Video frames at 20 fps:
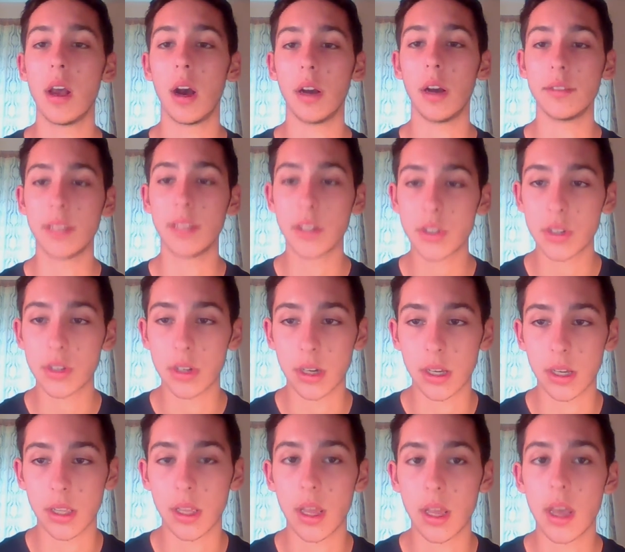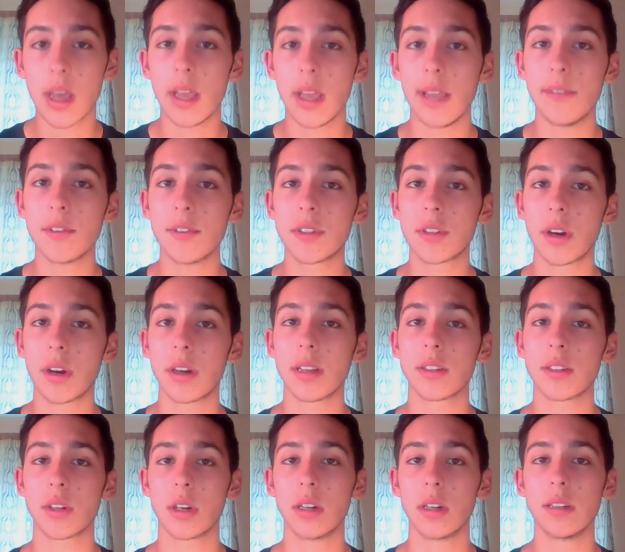Additionally, even starting
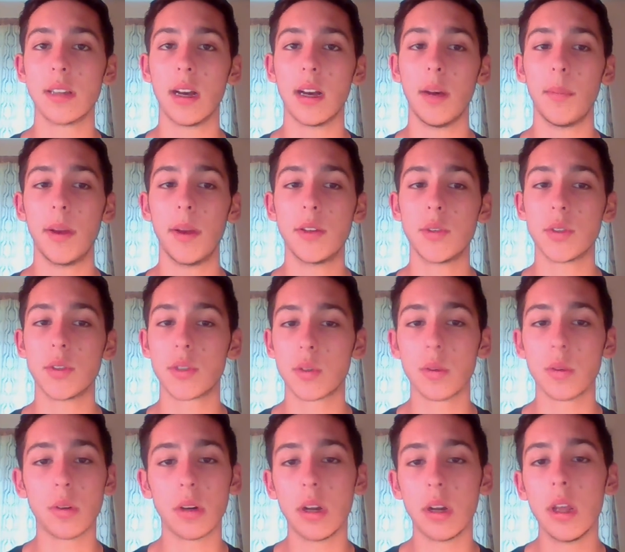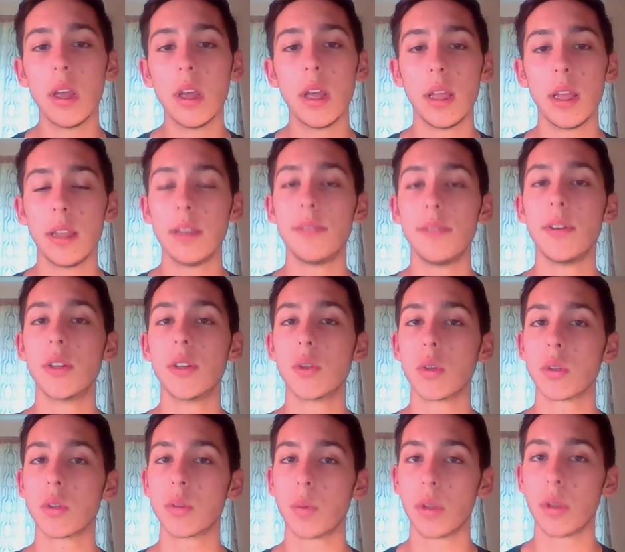as early as elementary school,
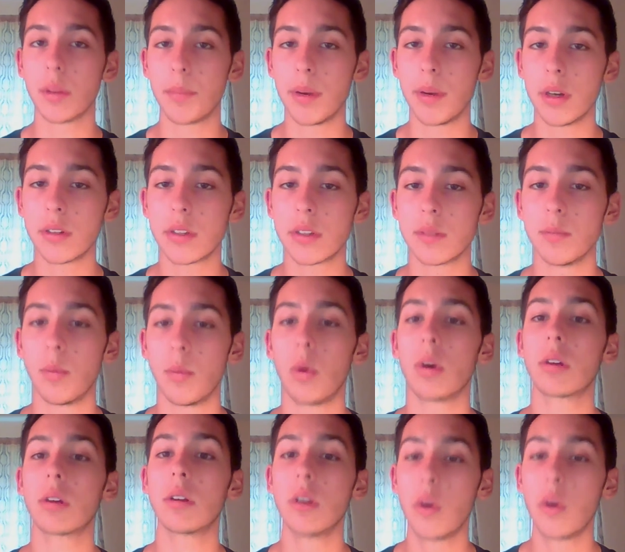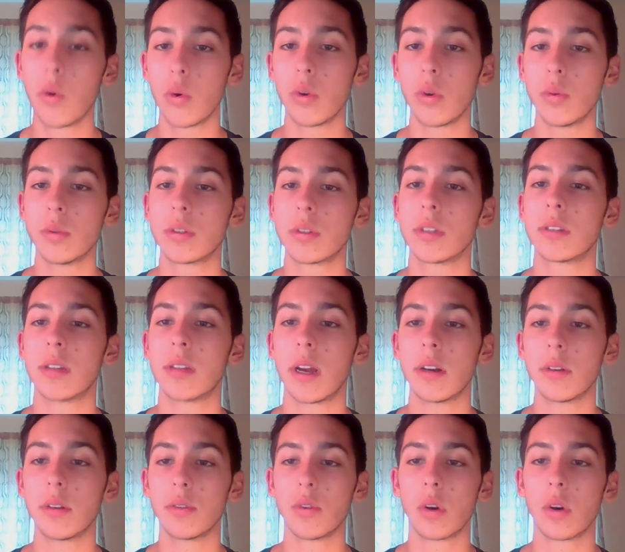individuals with appearances more congruent with
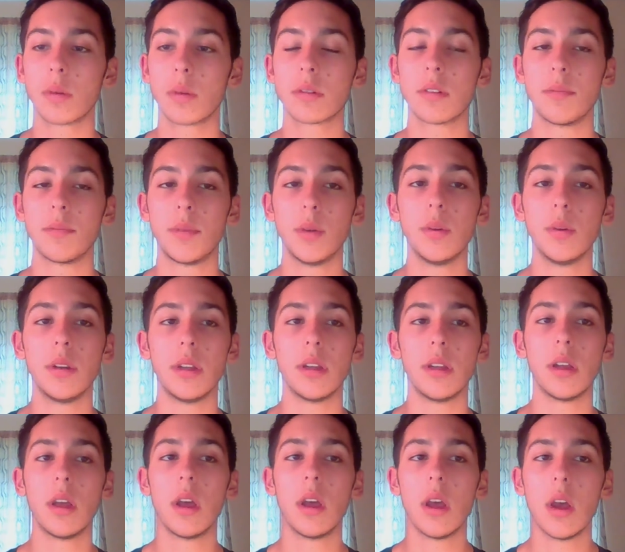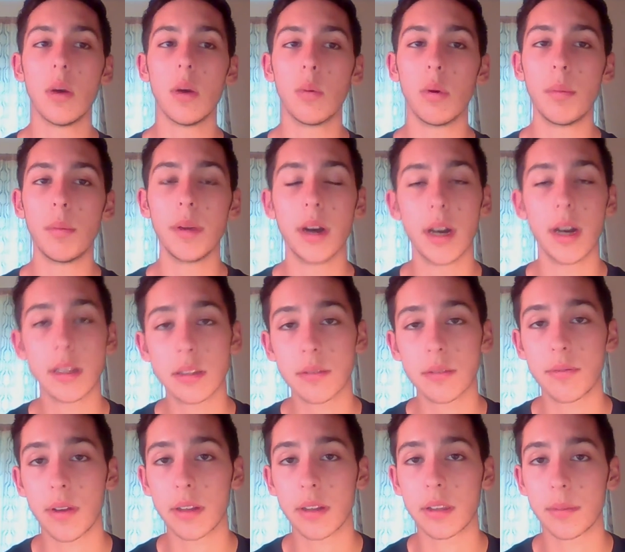societal norms of beauty will be less
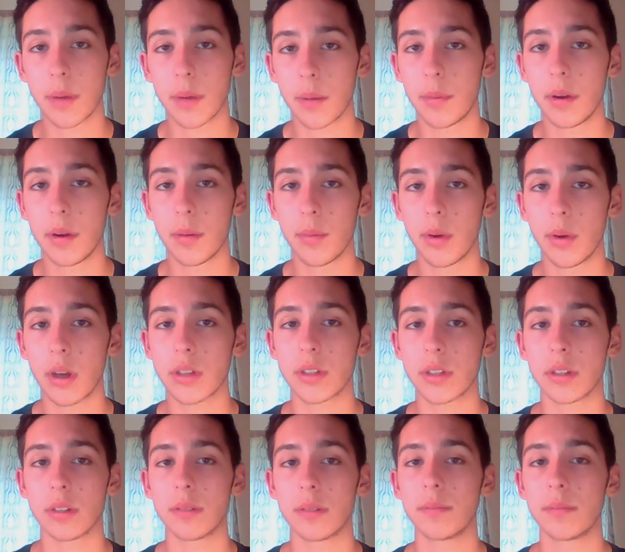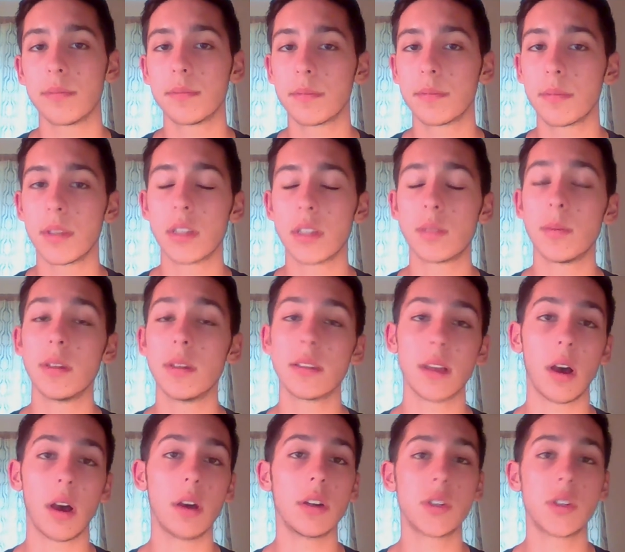affected by peer pressure. This means
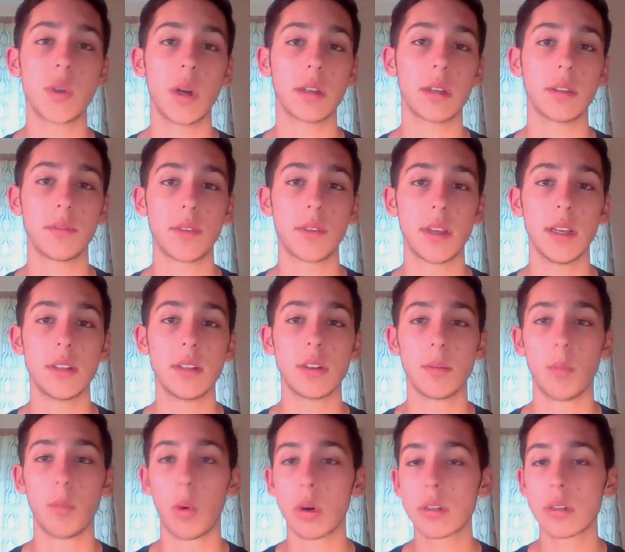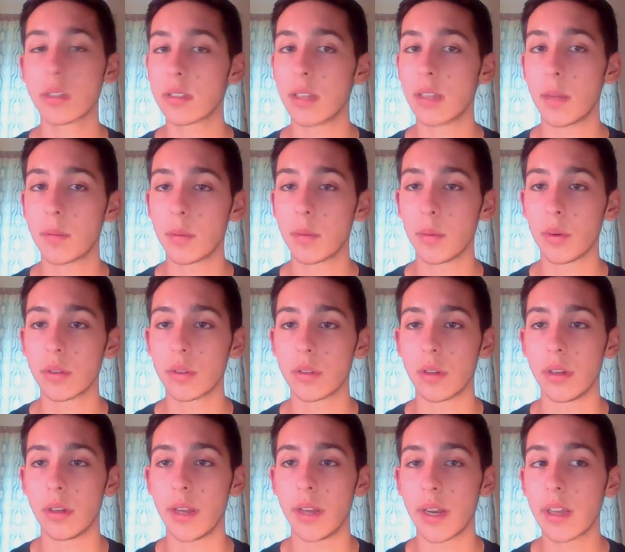that unattractive kids are more susceptible
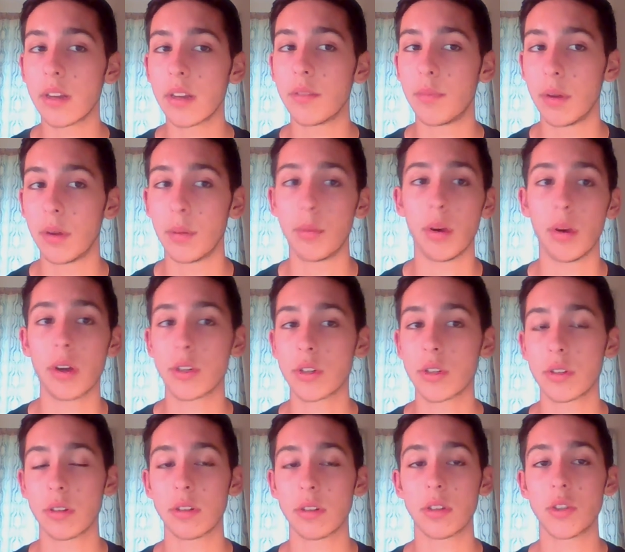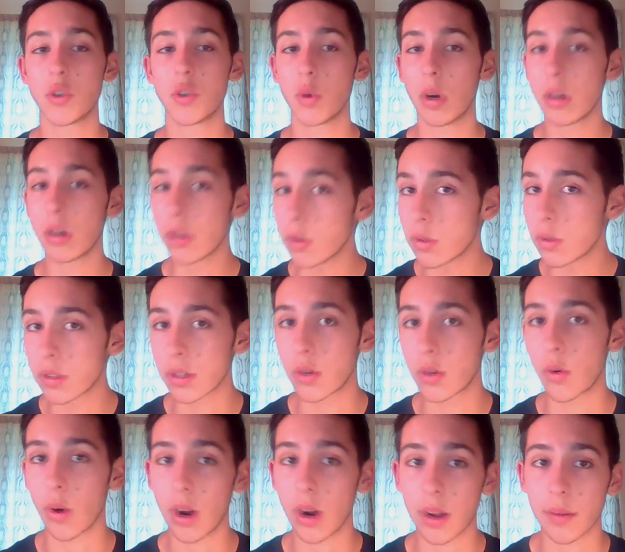to negative peer pressure such as drug use and
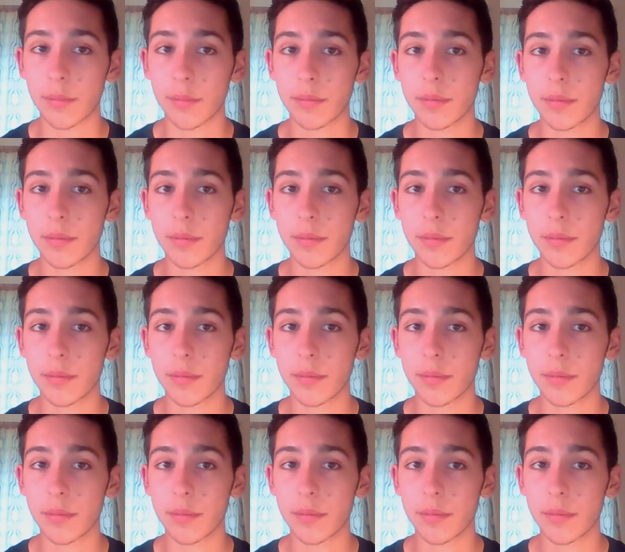crime.